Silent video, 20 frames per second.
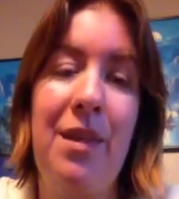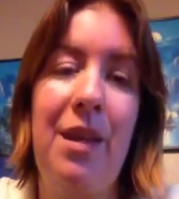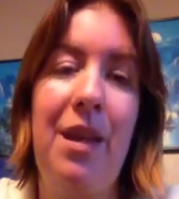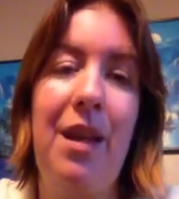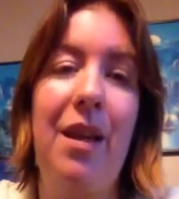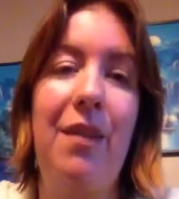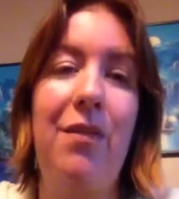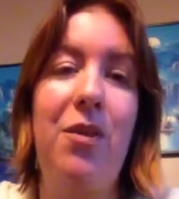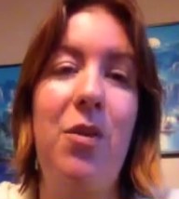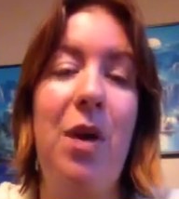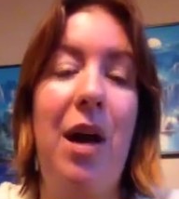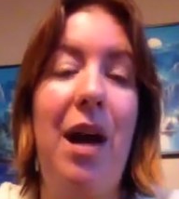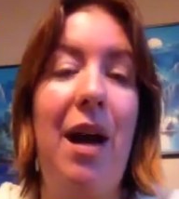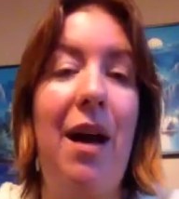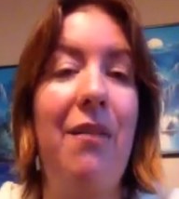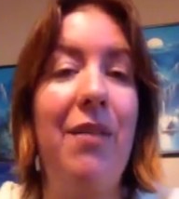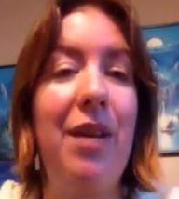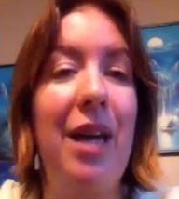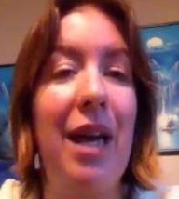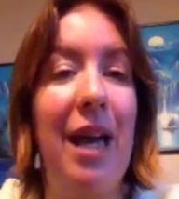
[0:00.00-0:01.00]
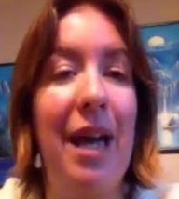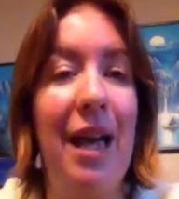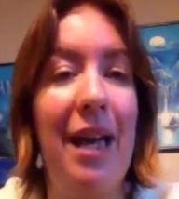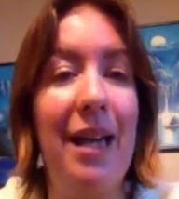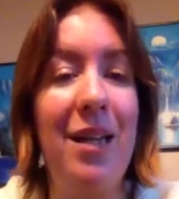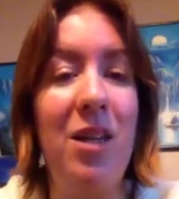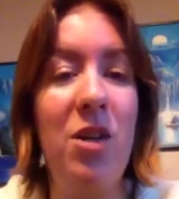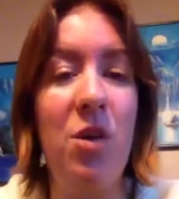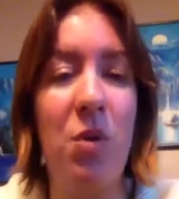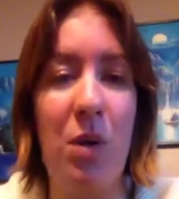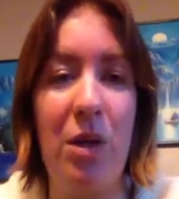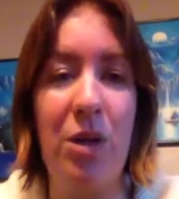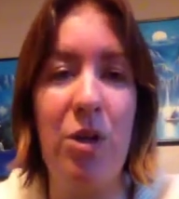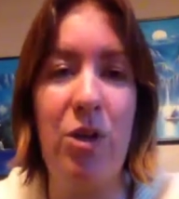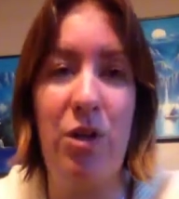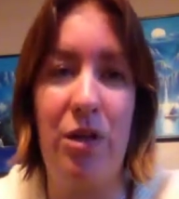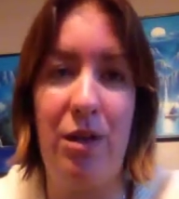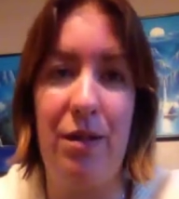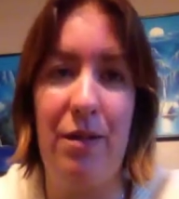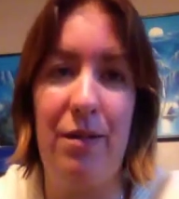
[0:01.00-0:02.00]
If you have any
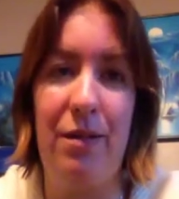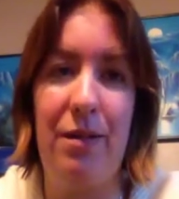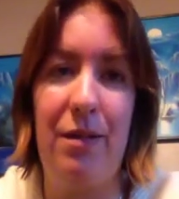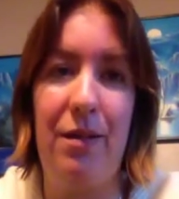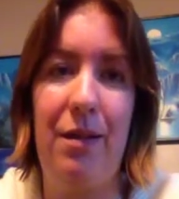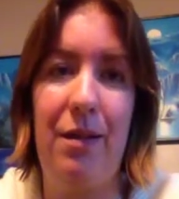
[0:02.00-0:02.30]
questions